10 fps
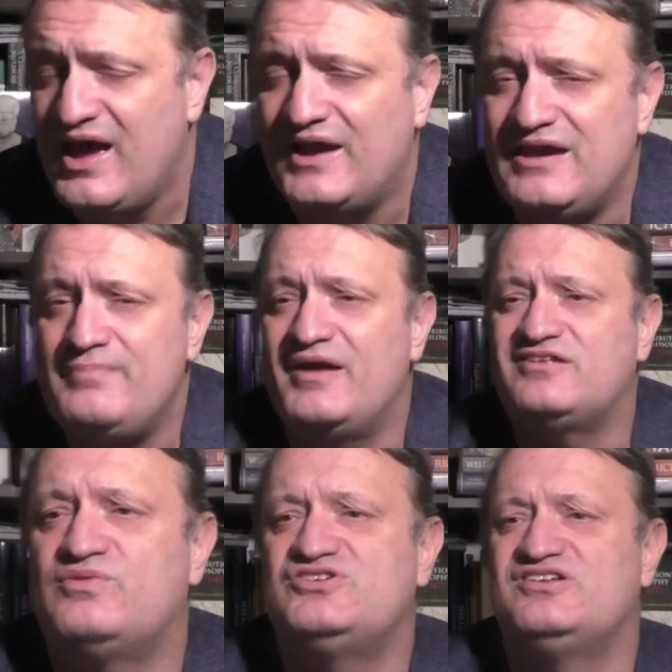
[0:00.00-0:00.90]
A dead
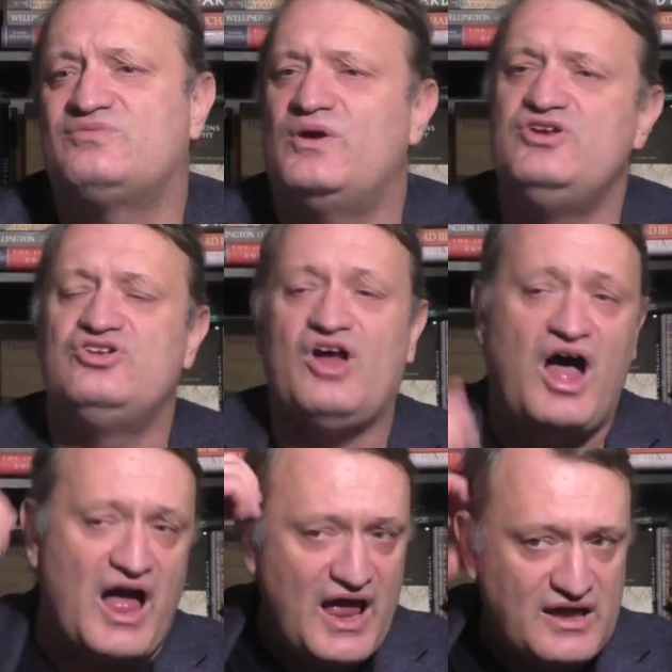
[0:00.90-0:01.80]
switch is when you
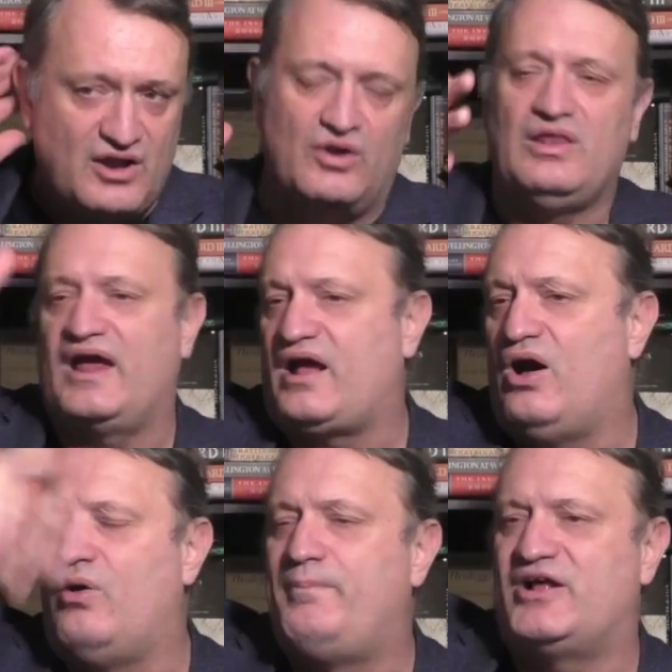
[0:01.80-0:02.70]
die. You know, like a
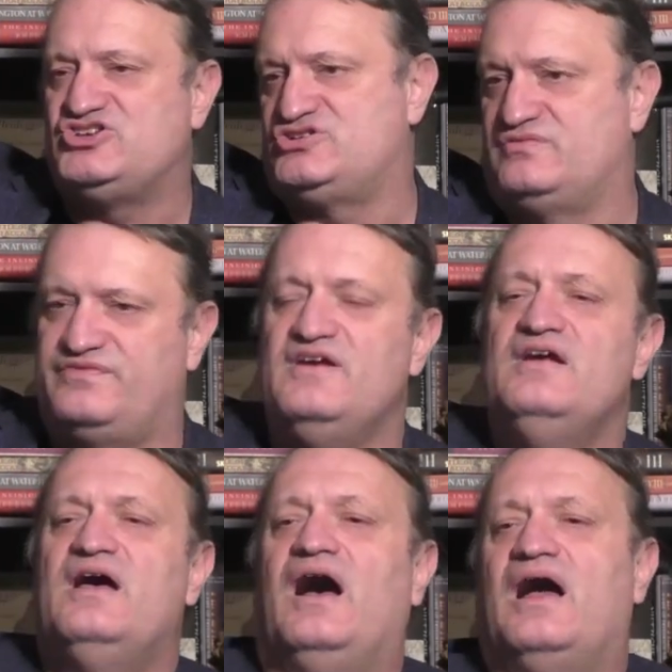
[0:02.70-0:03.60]
whole bunch of
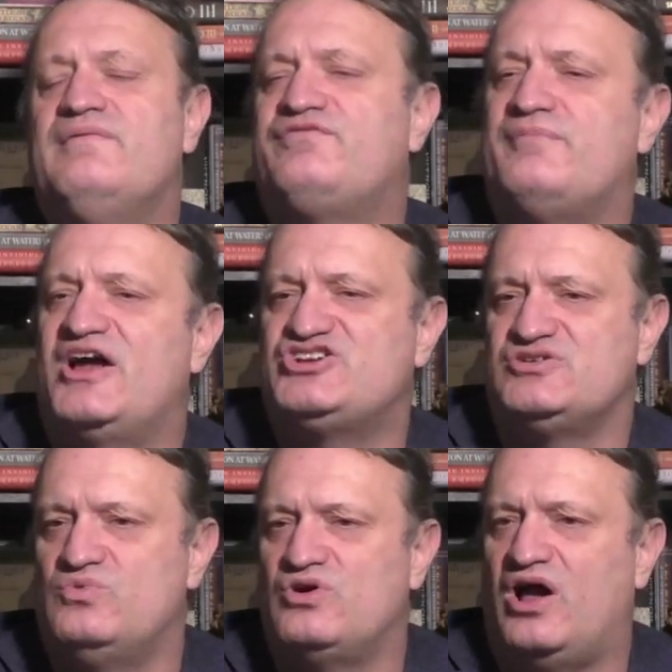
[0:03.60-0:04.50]
uh,
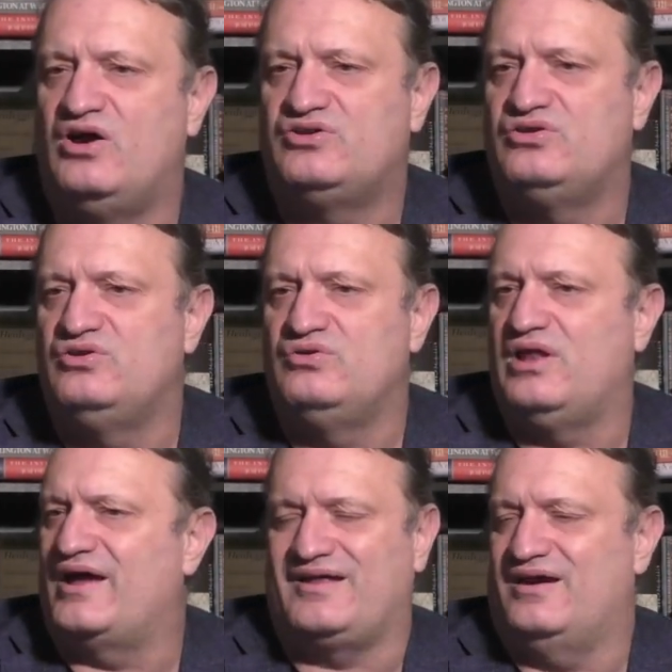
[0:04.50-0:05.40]
information will go to
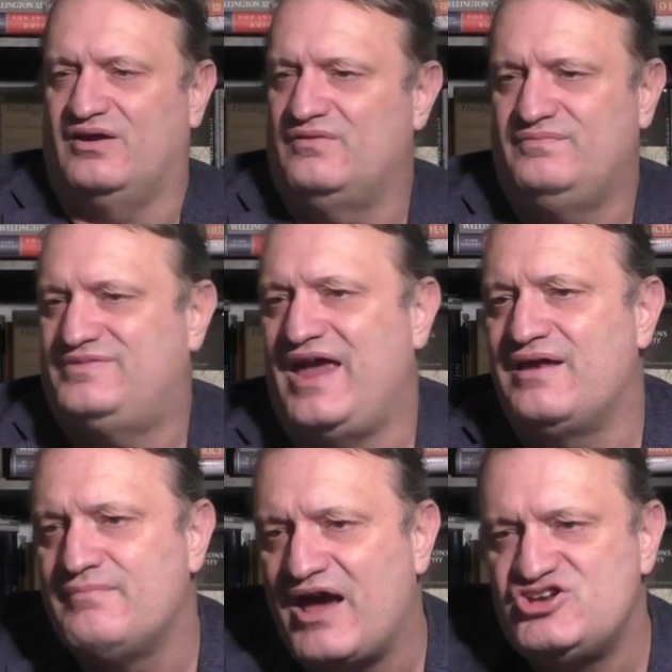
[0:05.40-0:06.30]
like I don't know
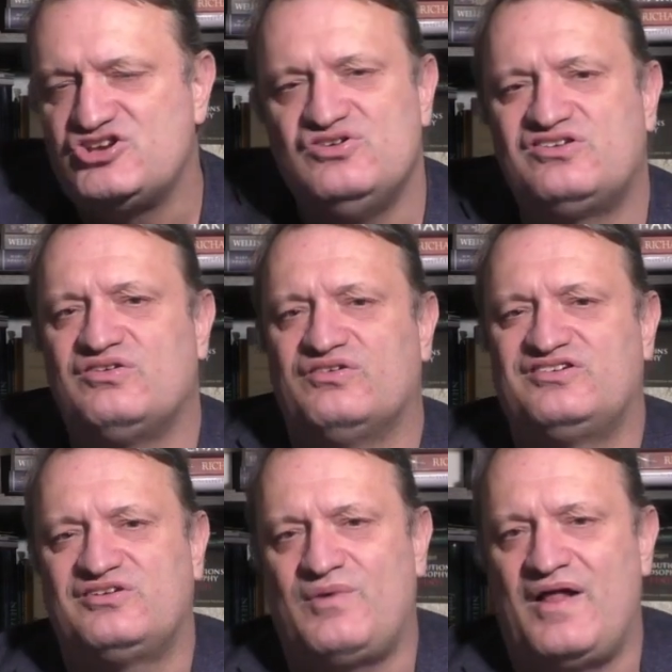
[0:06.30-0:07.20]
ten major news
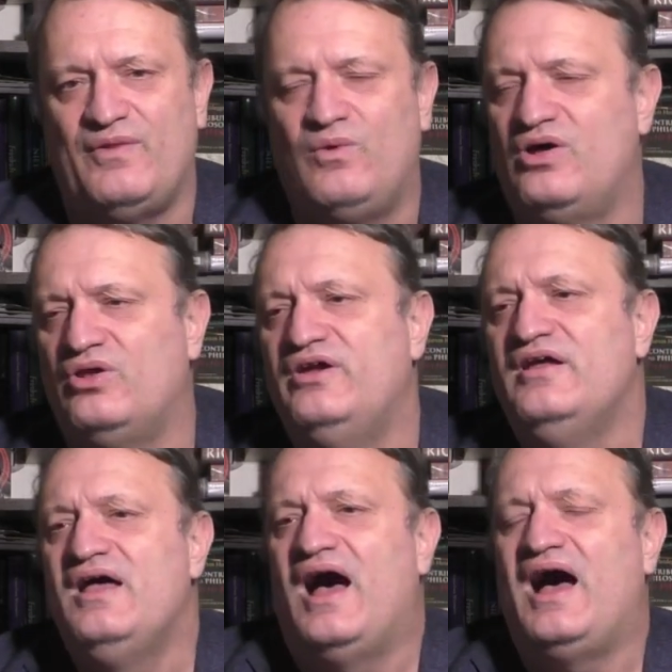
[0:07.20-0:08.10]
sources around the world
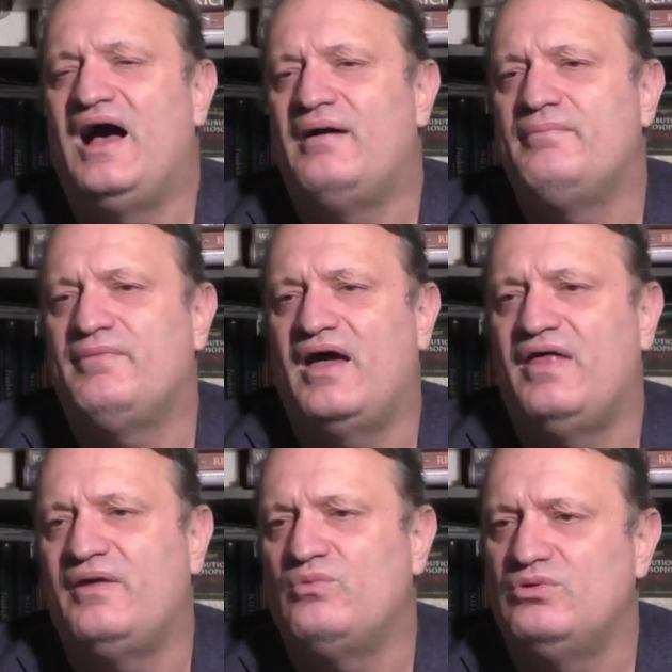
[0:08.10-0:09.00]
um,
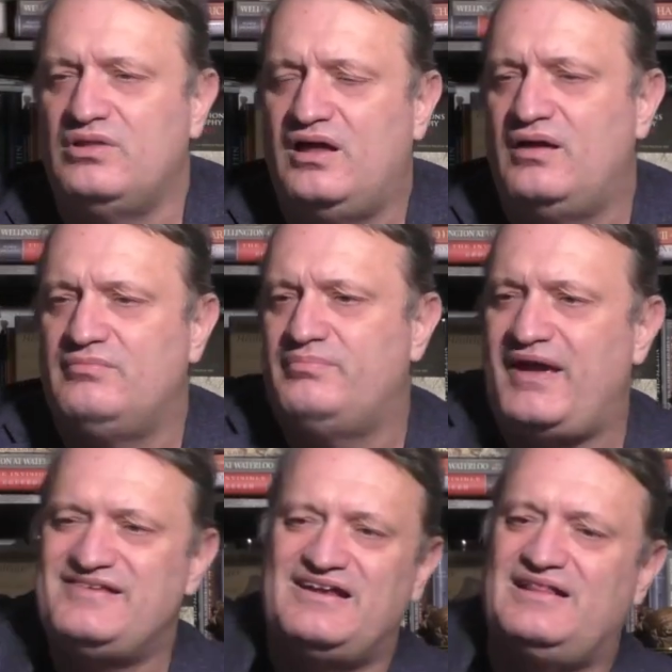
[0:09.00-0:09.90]
uh, that will um,
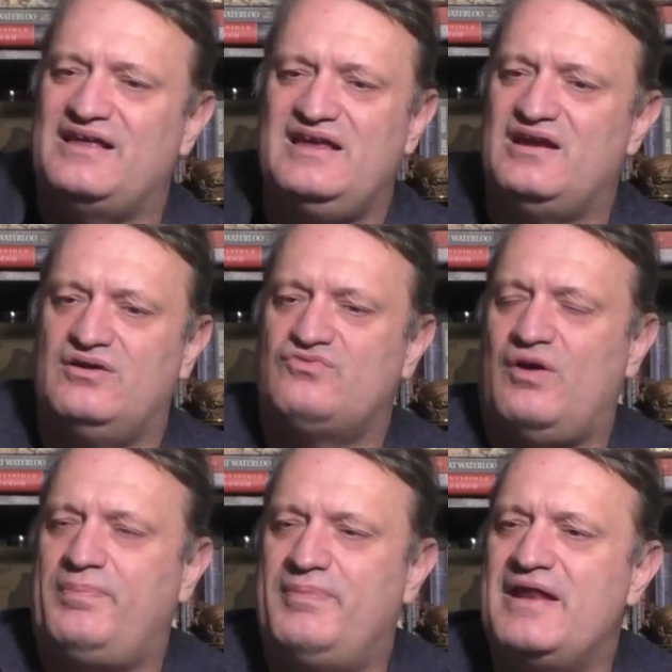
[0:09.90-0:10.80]
basically you know
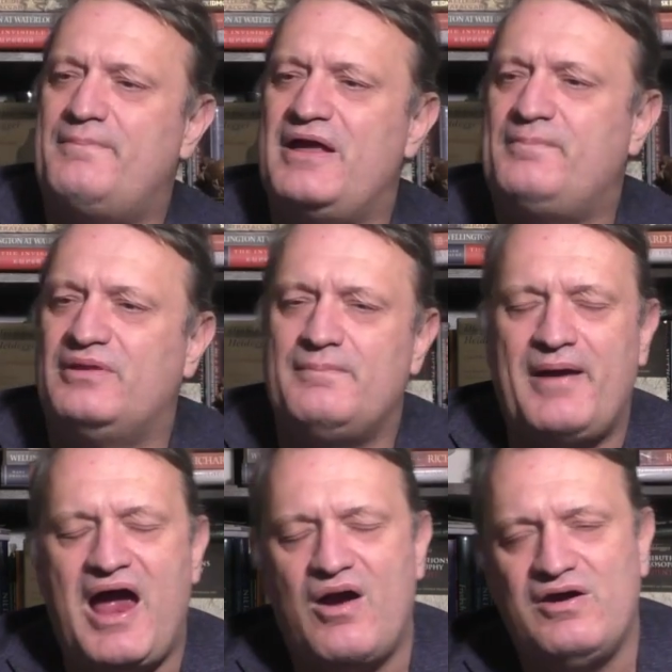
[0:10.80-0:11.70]
drop many people in
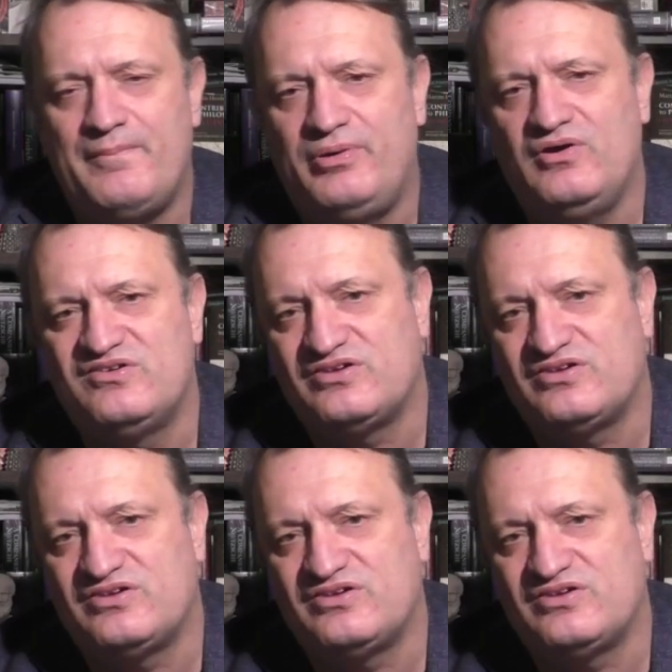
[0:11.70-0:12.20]
power in the poo.